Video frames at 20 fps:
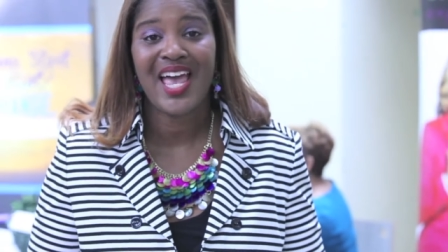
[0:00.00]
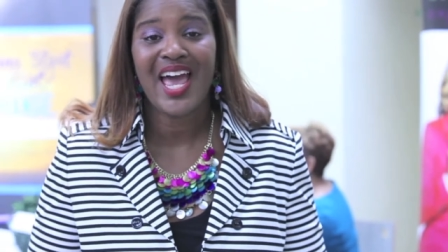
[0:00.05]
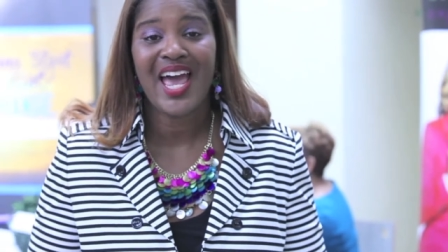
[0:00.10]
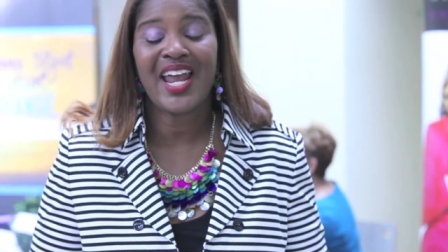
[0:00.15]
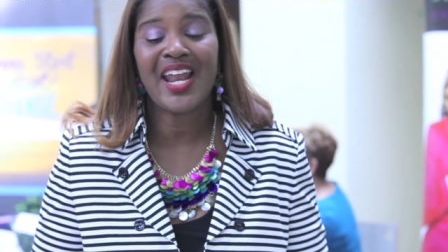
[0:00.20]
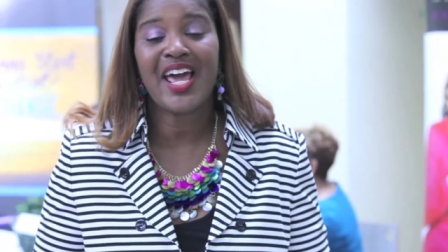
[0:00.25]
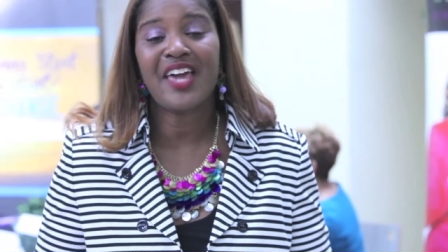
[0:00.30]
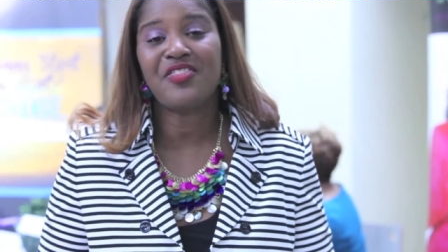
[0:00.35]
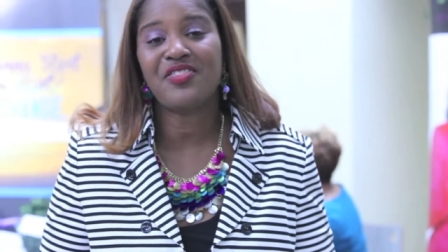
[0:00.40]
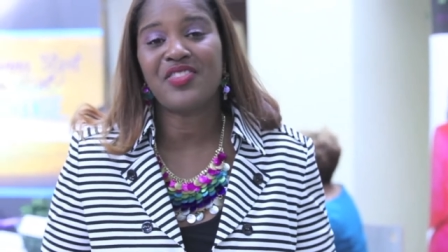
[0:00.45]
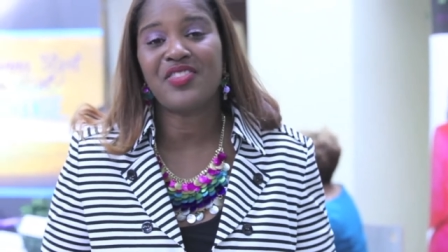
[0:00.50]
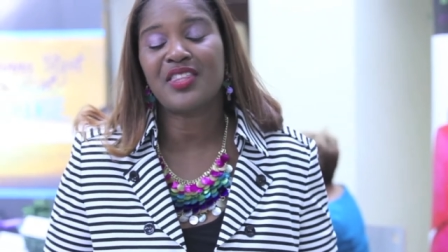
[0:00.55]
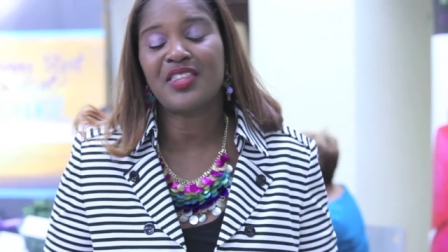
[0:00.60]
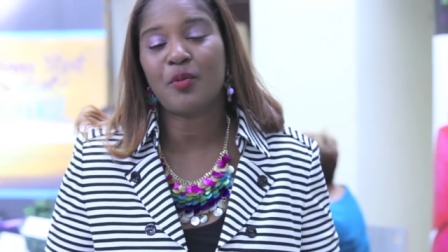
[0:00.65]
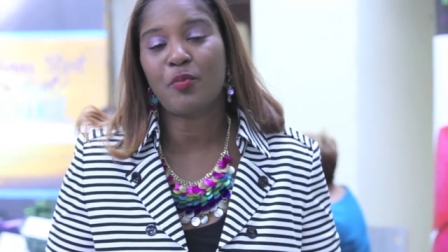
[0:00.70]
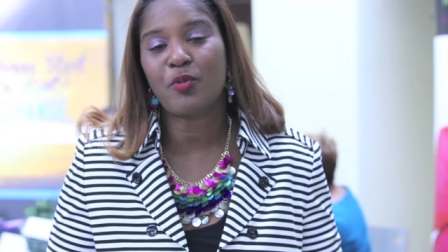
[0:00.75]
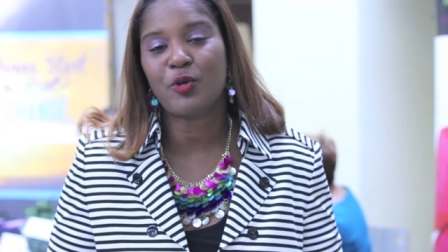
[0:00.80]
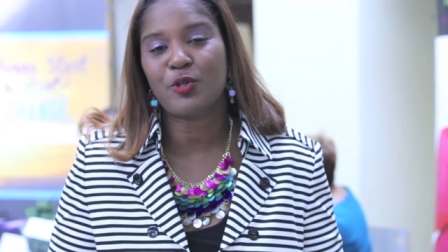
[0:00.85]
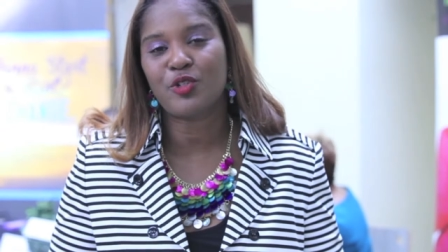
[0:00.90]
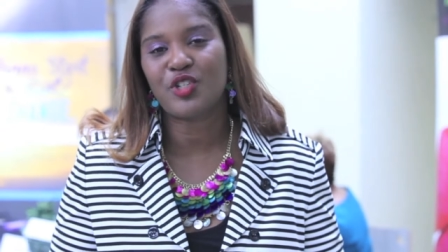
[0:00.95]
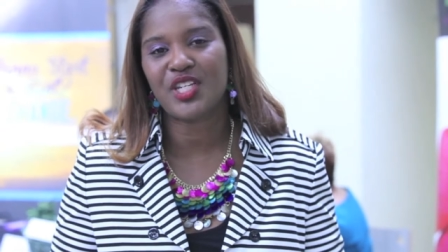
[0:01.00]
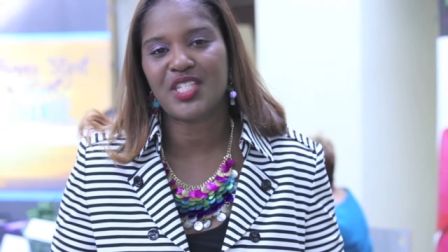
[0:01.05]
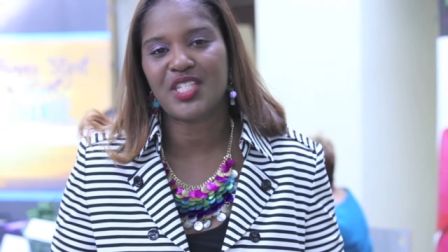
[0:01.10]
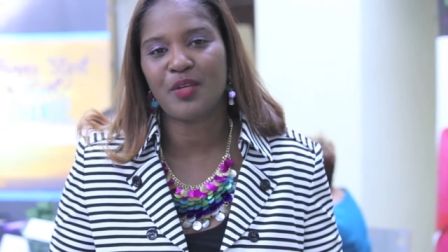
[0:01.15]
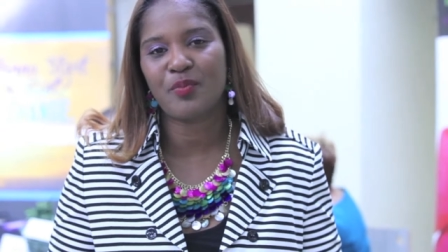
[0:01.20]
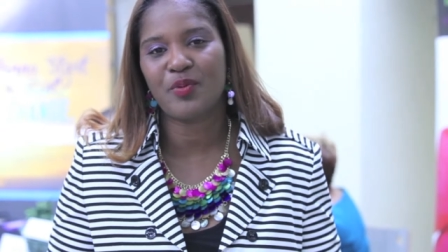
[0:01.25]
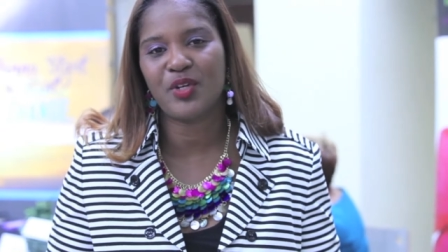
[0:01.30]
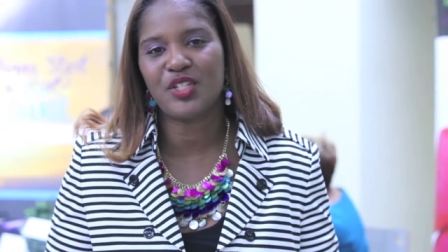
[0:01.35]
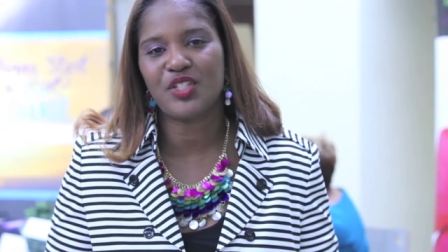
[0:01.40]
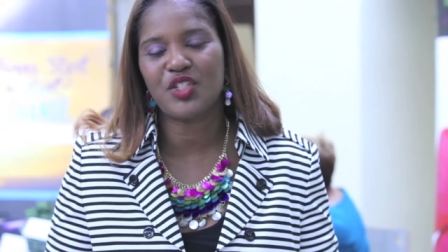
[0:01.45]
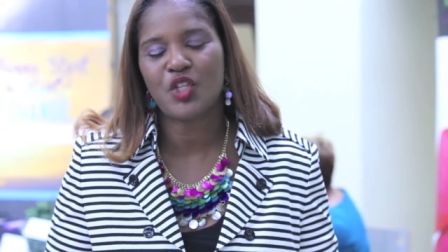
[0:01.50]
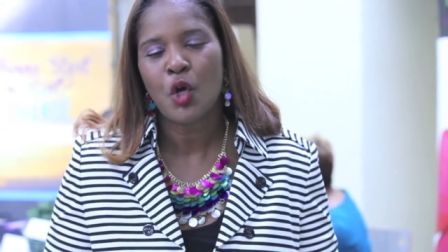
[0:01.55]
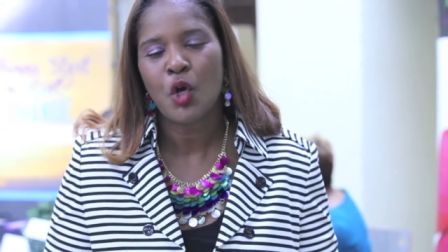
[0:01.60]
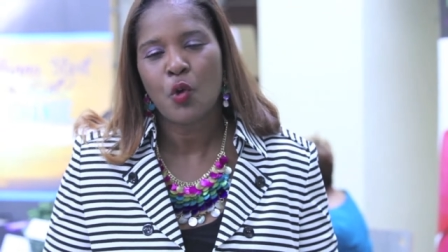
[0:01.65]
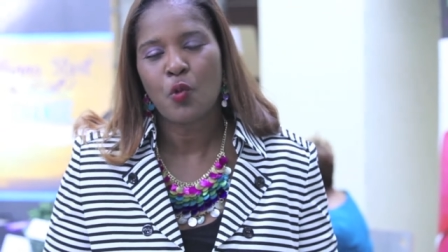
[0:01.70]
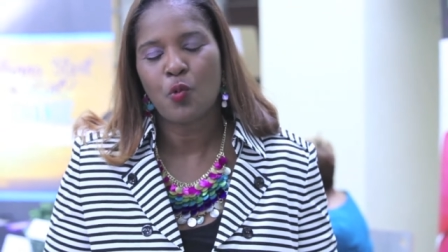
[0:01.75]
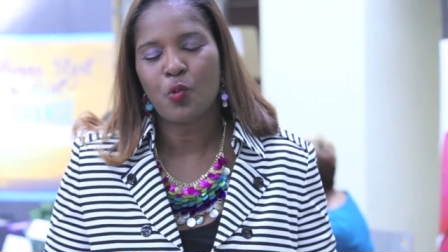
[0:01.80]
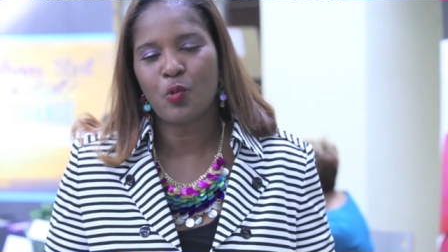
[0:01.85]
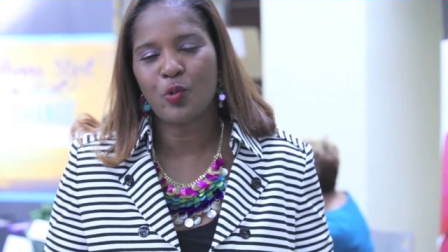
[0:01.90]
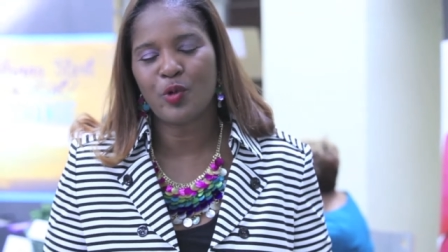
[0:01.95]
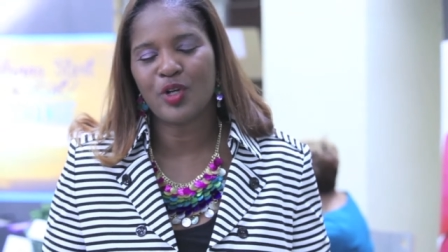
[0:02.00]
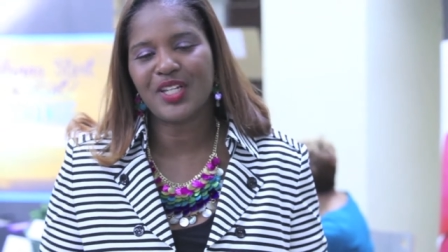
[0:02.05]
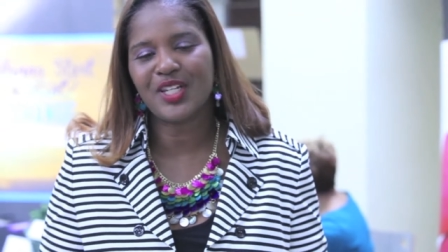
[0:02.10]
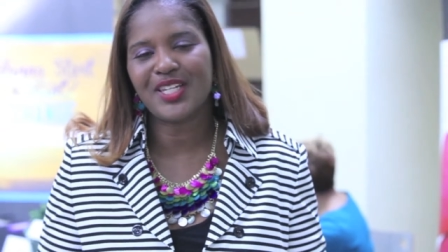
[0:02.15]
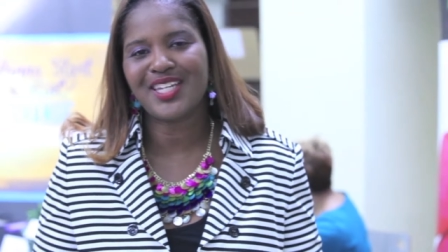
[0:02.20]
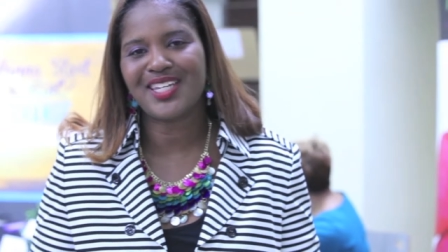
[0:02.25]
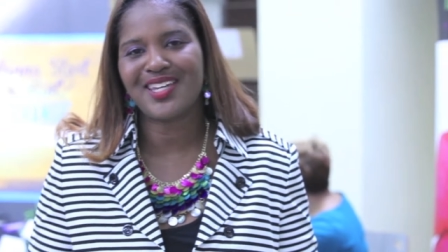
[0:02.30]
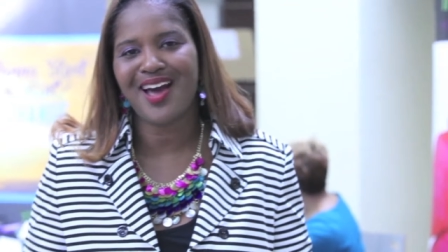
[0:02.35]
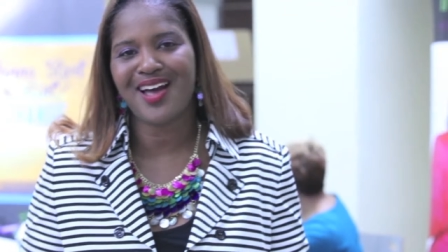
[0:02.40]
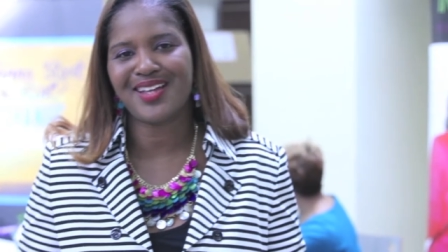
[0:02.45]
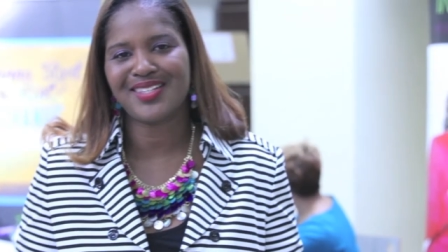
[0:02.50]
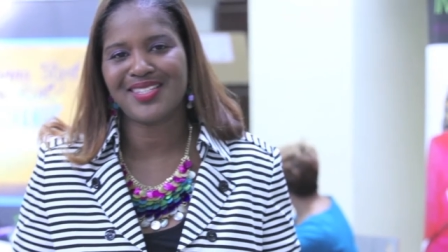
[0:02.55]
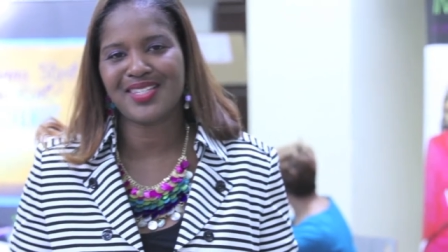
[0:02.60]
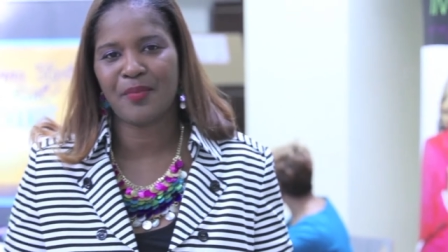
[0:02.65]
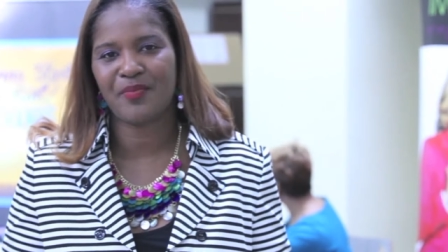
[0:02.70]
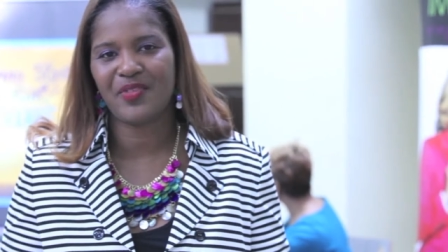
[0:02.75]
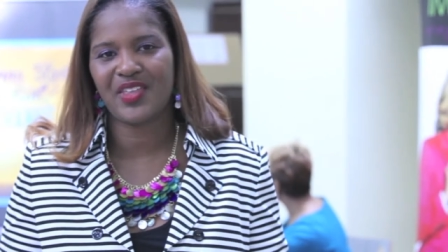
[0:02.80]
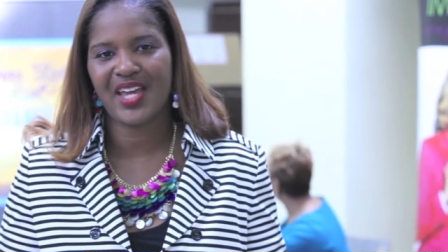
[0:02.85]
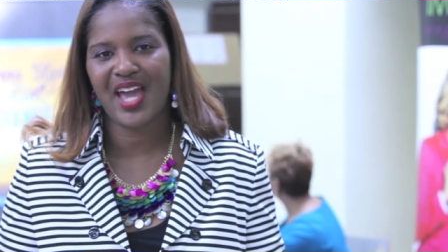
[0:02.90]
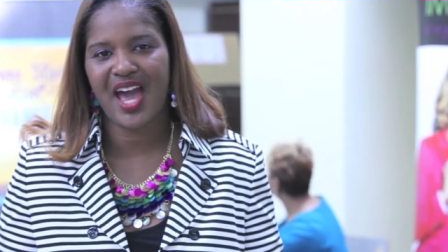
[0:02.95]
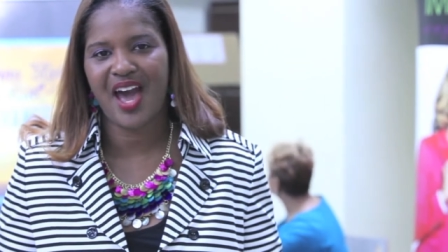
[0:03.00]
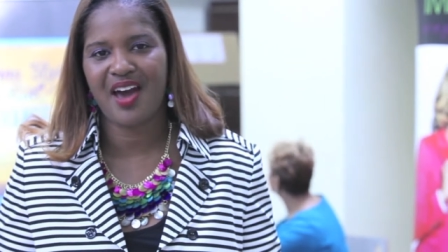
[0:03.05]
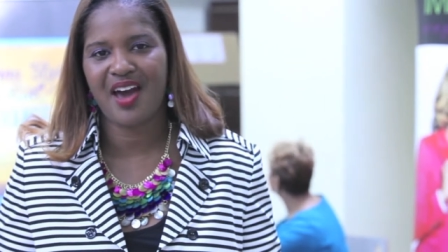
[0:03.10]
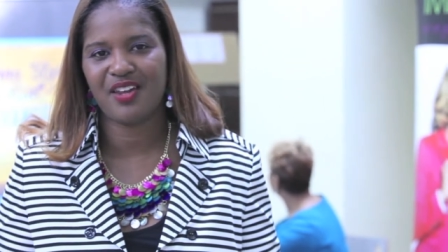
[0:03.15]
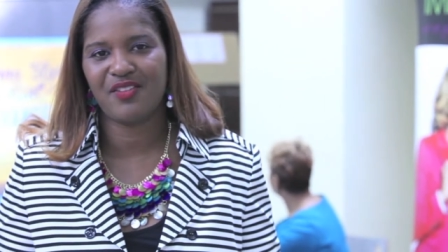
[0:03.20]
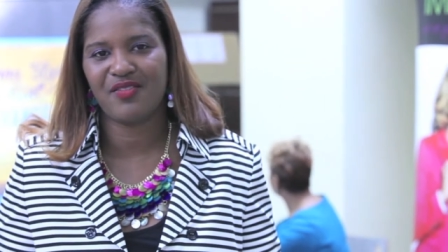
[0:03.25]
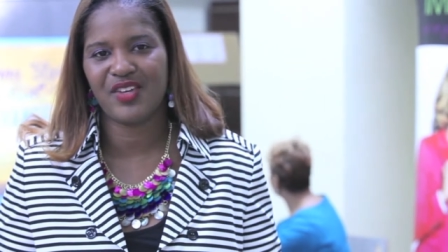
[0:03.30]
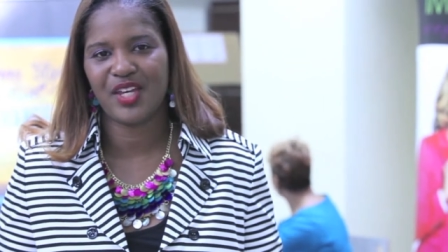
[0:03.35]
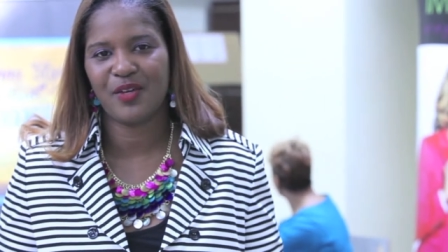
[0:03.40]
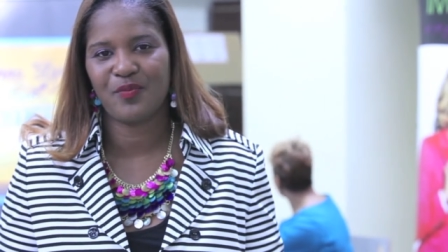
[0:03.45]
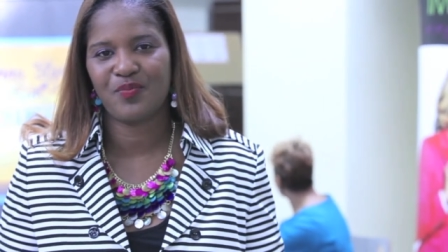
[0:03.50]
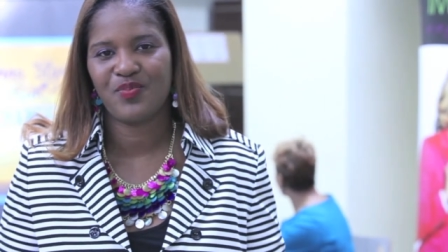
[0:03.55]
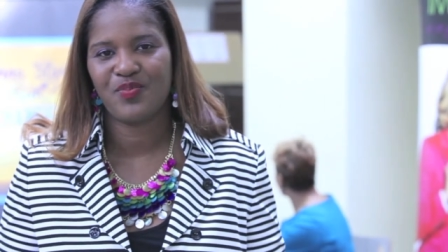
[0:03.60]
and I think the participants really got something out of it.